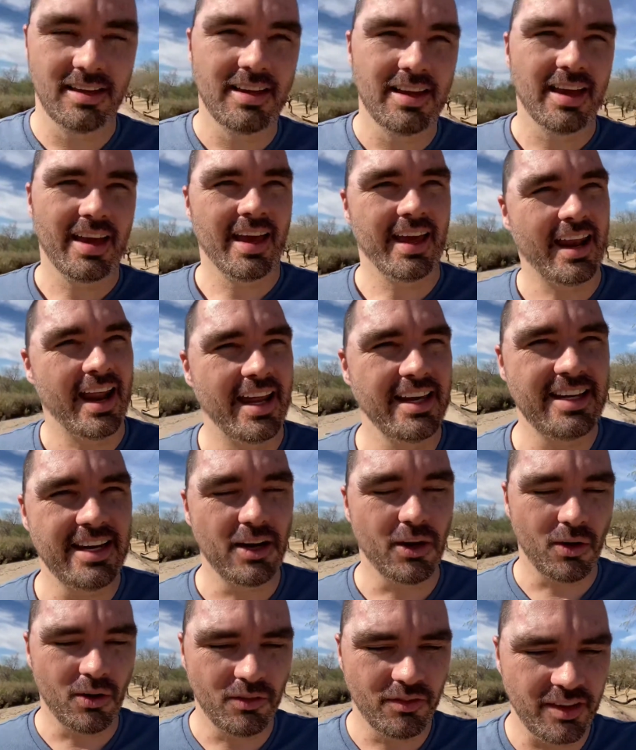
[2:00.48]
And I did a
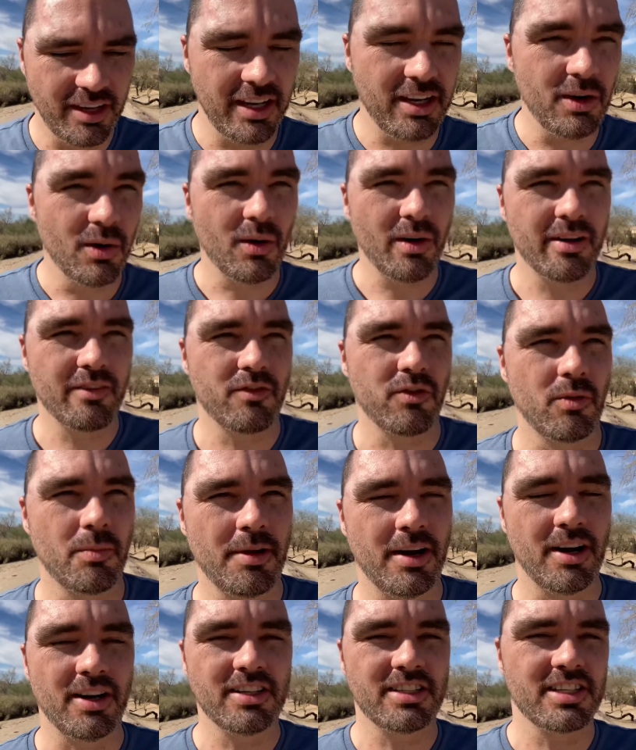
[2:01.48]
whole video on
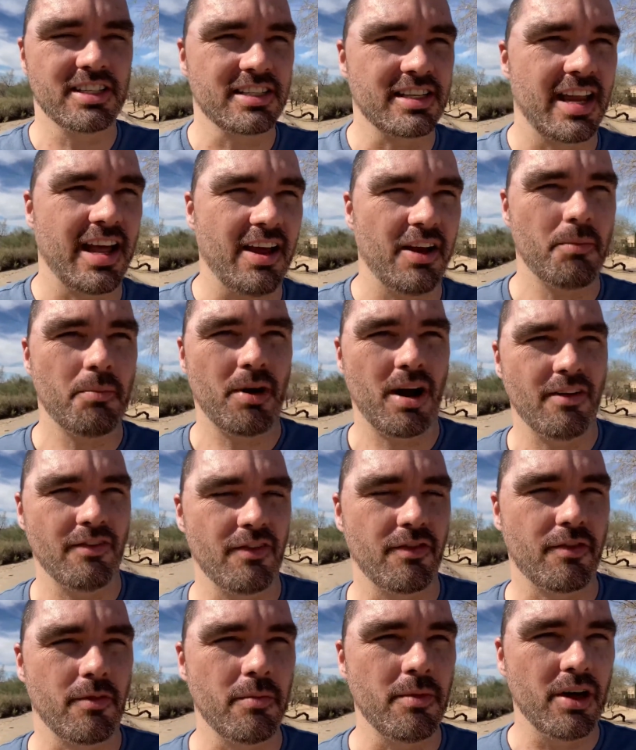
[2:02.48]
forbearances and how to profit
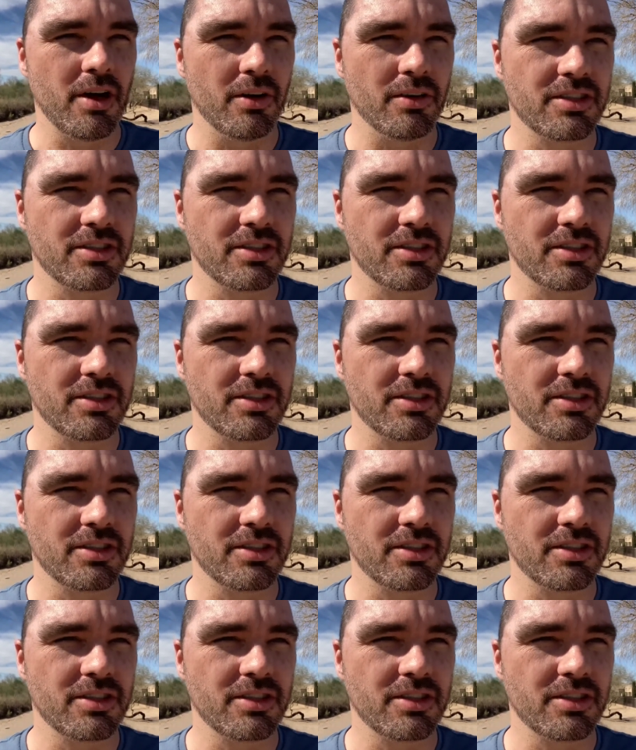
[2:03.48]
from those.